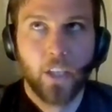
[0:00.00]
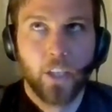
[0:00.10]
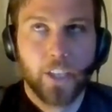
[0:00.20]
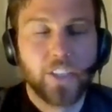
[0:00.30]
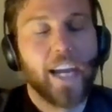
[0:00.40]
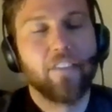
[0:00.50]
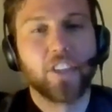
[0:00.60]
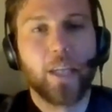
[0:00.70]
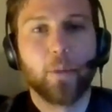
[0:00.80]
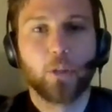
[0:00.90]
because I have the
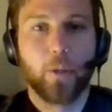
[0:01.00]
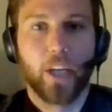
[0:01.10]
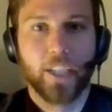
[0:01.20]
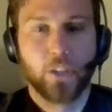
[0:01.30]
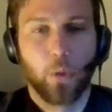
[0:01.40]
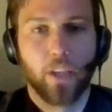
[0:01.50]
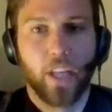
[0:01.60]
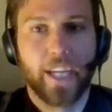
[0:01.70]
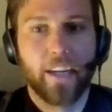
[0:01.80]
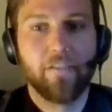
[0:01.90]
same experience where
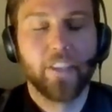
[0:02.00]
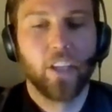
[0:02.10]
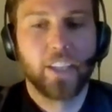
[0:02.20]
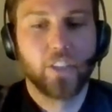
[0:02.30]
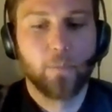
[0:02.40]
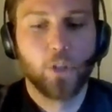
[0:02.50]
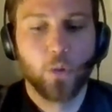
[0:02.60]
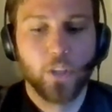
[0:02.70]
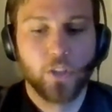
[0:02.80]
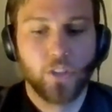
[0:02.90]
like I feel like some
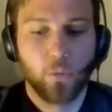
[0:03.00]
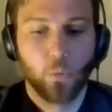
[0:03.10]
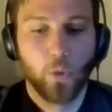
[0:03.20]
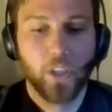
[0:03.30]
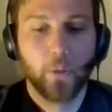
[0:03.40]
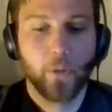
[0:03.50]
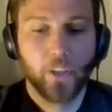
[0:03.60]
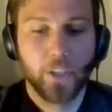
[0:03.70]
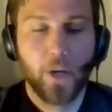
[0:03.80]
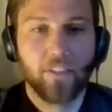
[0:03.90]
students really,
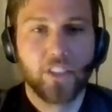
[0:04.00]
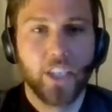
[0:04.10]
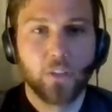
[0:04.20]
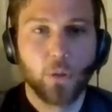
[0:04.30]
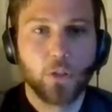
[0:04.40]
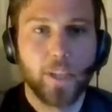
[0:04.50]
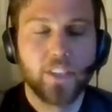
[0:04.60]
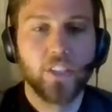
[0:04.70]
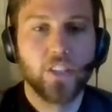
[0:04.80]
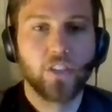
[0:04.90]
really gravitate towards my
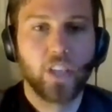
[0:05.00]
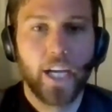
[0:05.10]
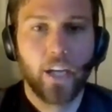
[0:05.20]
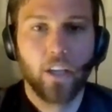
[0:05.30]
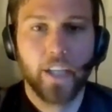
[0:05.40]
teaching style,